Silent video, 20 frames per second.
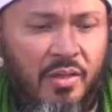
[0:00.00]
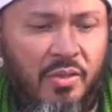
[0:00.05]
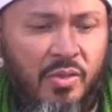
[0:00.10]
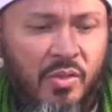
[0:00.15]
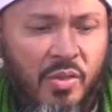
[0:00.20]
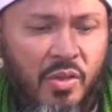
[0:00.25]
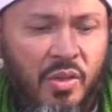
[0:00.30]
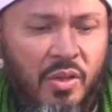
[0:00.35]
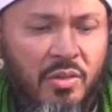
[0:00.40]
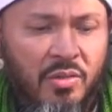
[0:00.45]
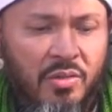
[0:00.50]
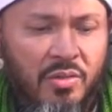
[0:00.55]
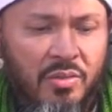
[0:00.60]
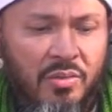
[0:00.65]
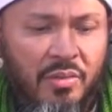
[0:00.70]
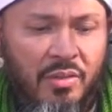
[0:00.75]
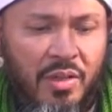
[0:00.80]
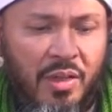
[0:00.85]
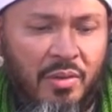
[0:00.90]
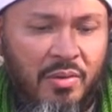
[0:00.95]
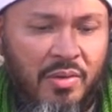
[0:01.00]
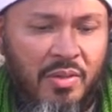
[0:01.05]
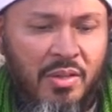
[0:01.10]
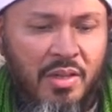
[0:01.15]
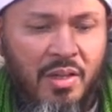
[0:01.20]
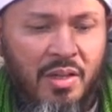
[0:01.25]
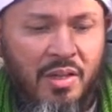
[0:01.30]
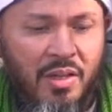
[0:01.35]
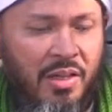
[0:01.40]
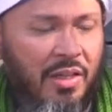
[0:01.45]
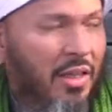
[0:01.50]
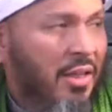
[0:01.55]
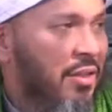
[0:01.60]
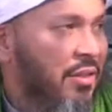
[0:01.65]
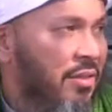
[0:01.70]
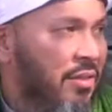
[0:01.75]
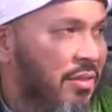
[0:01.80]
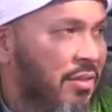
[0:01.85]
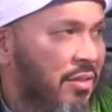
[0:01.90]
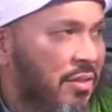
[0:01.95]
So I was not
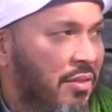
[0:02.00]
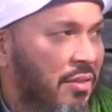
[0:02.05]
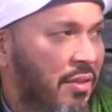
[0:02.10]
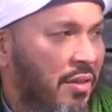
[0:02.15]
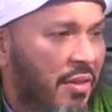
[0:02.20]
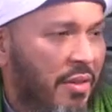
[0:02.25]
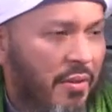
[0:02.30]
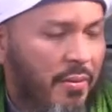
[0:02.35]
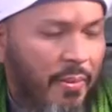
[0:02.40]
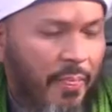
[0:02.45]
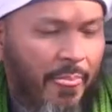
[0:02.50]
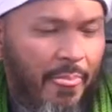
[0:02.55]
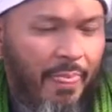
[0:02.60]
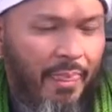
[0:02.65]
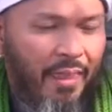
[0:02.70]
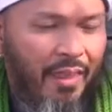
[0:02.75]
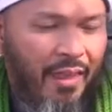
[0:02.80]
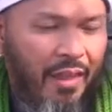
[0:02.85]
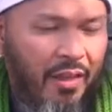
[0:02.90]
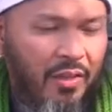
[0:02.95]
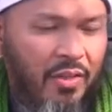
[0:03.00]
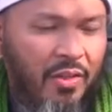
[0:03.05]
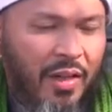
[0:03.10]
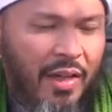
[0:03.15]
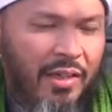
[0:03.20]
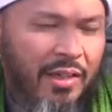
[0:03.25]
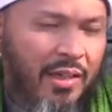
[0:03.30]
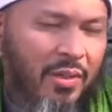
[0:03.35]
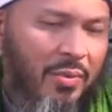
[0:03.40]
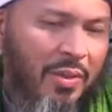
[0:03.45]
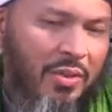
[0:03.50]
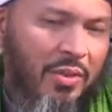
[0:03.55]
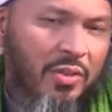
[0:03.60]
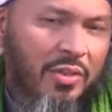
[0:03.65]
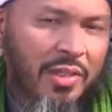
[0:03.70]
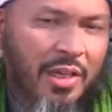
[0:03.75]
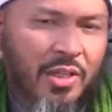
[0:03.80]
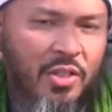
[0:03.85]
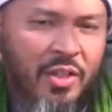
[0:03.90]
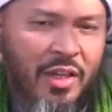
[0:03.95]
clean, so I didn't want to
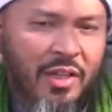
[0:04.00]
touch